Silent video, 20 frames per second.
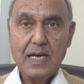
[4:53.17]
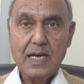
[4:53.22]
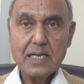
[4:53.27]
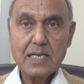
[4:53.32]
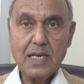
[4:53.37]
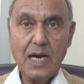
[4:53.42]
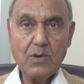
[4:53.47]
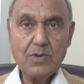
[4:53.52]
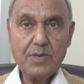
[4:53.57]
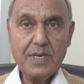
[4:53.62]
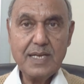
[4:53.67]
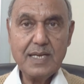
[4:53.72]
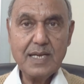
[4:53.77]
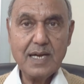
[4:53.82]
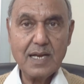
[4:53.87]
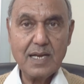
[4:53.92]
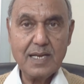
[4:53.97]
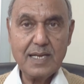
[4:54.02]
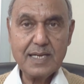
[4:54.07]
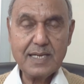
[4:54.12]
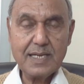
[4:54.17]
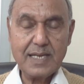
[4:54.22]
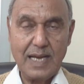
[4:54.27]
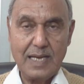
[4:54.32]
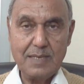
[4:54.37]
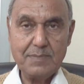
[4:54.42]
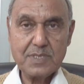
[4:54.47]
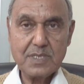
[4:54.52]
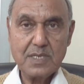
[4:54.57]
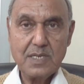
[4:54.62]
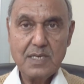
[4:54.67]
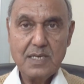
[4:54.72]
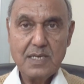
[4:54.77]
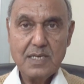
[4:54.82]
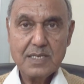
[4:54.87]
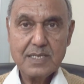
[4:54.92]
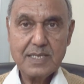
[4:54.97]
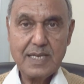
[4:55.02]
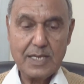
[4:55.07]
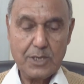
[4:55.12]
Now in earlier times
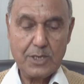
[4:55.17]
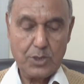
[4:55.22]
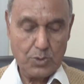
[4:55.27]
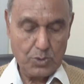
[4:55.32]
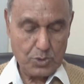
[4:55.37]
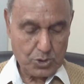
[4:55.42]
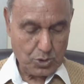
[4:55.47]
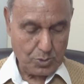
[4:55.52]
there used